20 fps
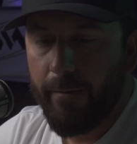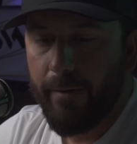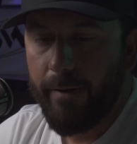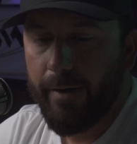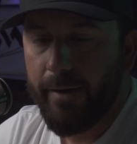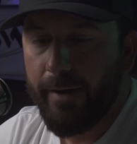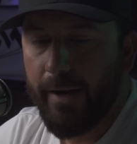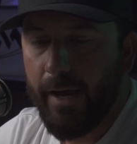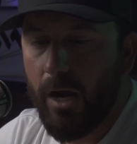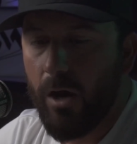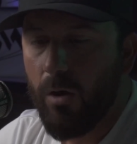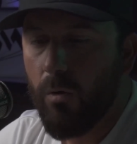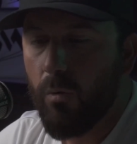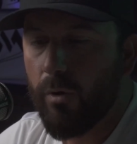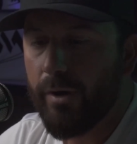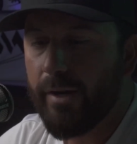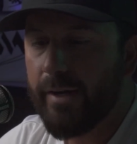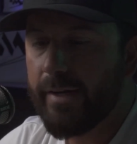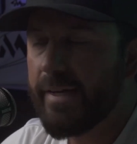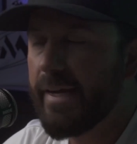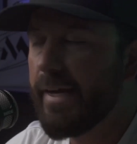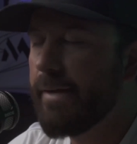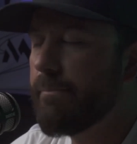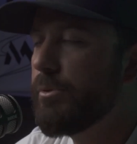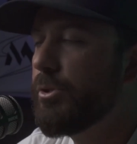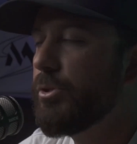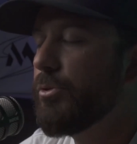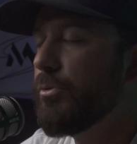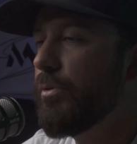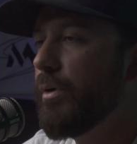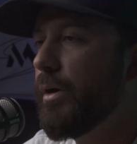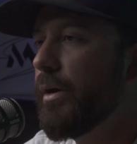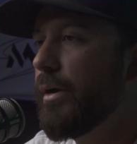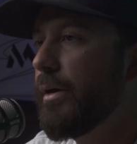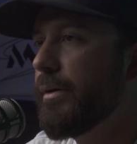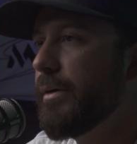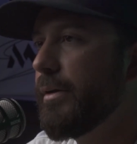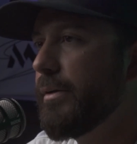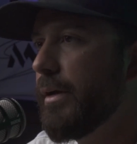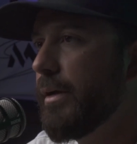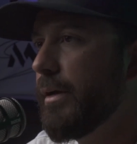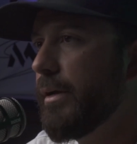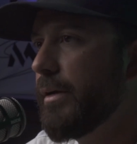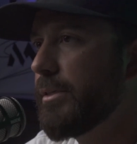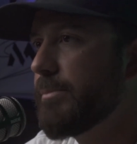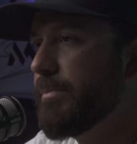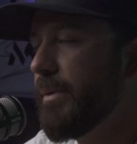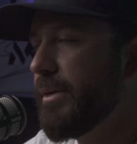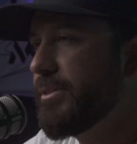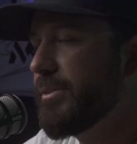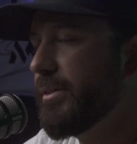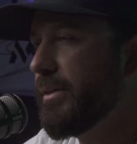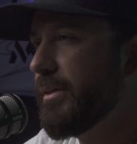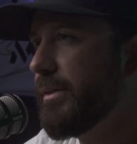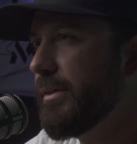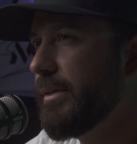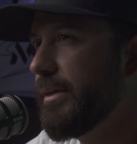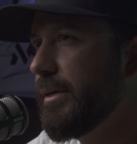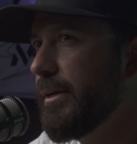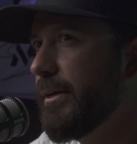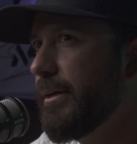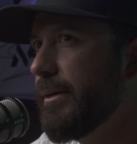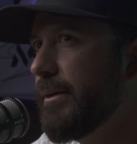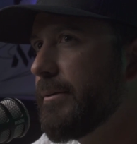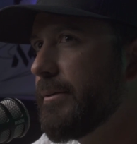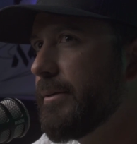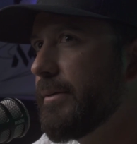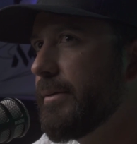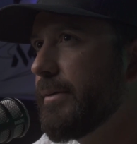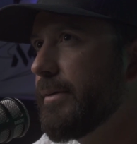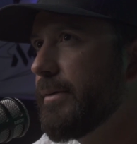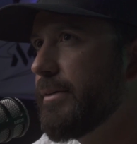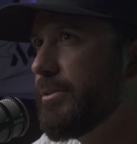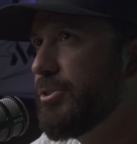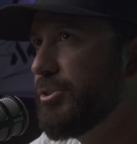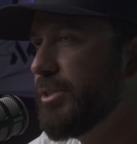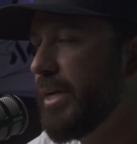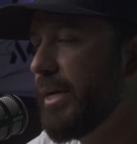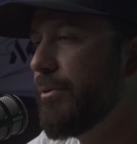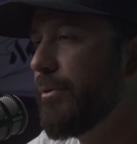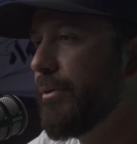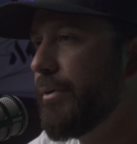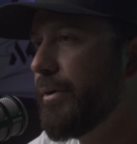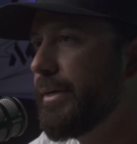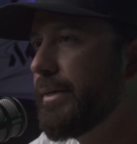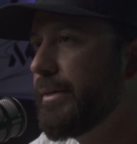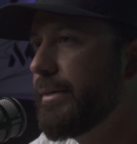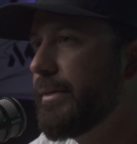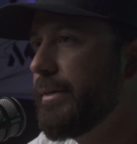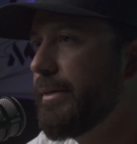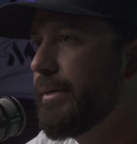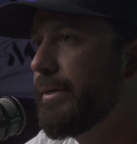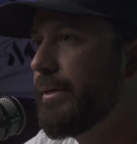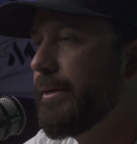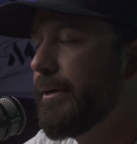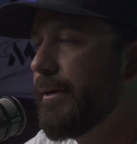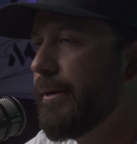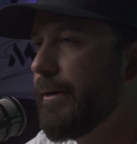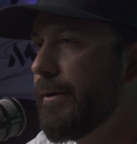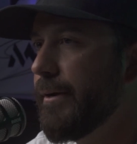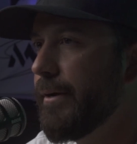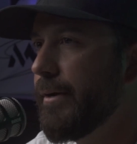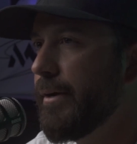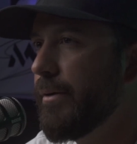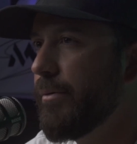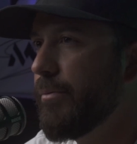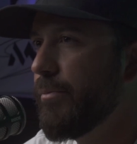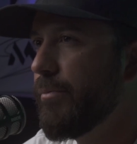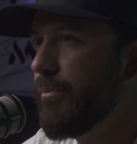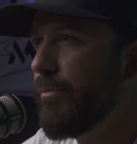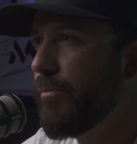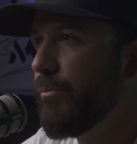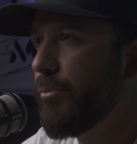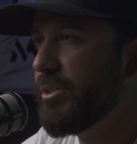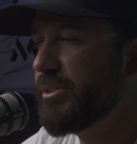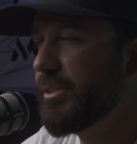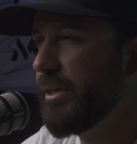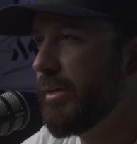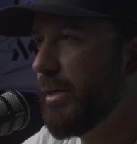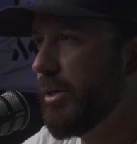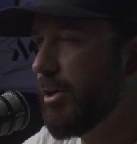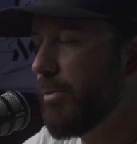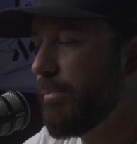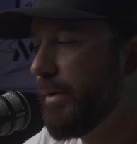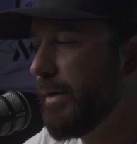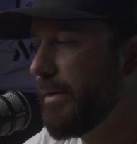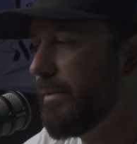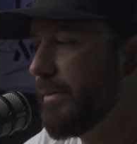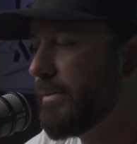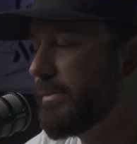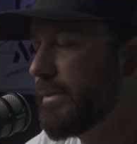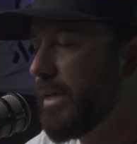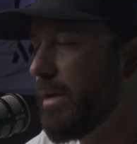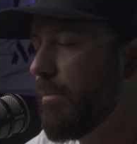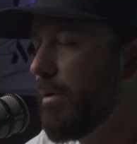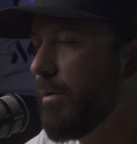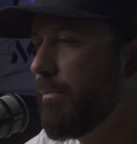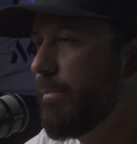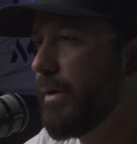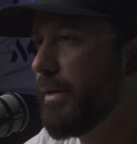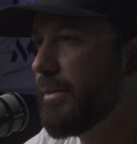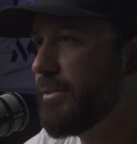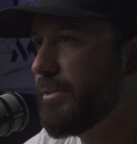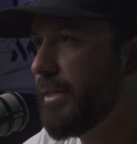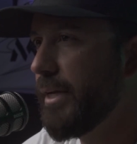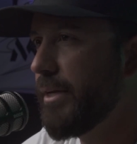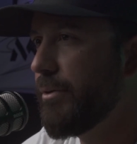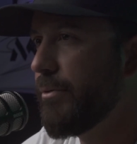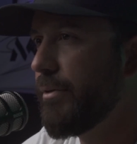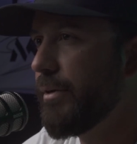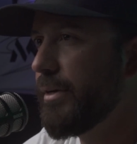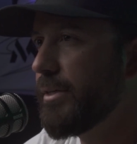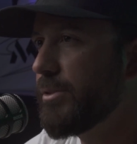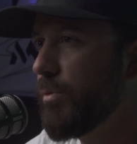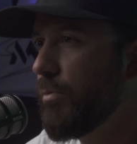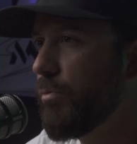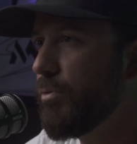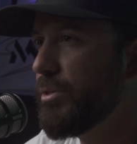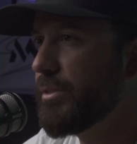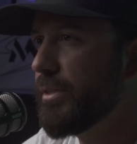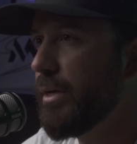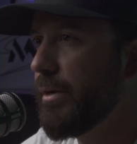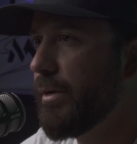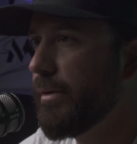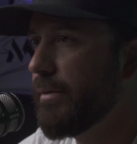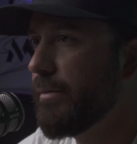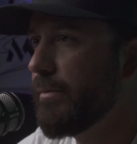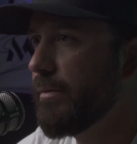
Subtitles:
now, when it came to especially January, we started a little bit in December, but in January is when we started